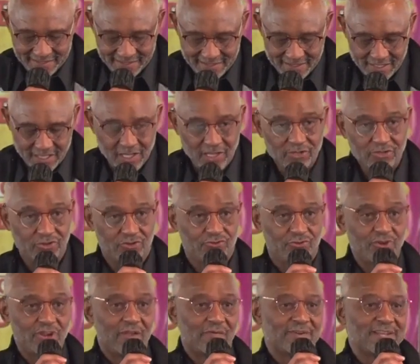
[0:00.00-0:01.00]
the tree of
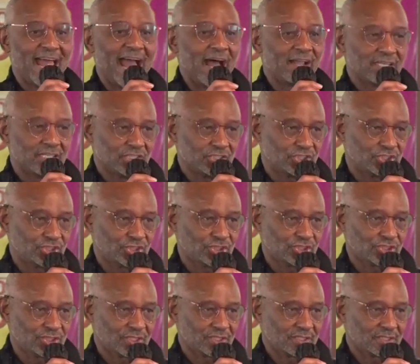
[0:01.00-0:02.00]
knowledge.
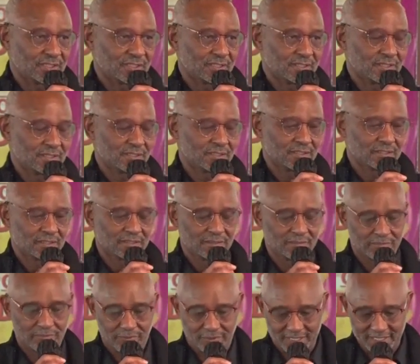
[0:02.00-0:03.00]

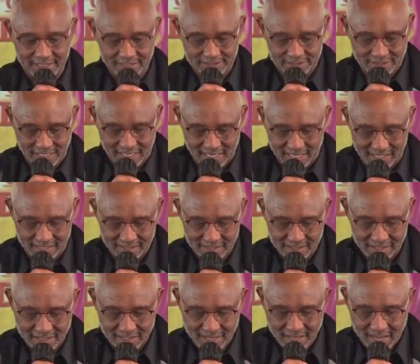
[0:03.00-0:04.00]
Praise God.
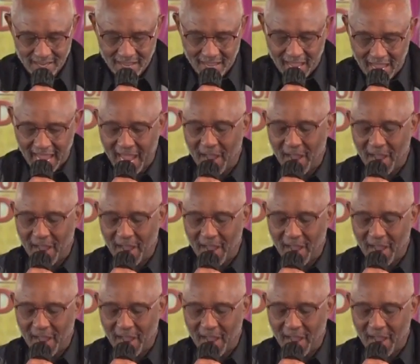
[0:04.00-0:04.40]
And we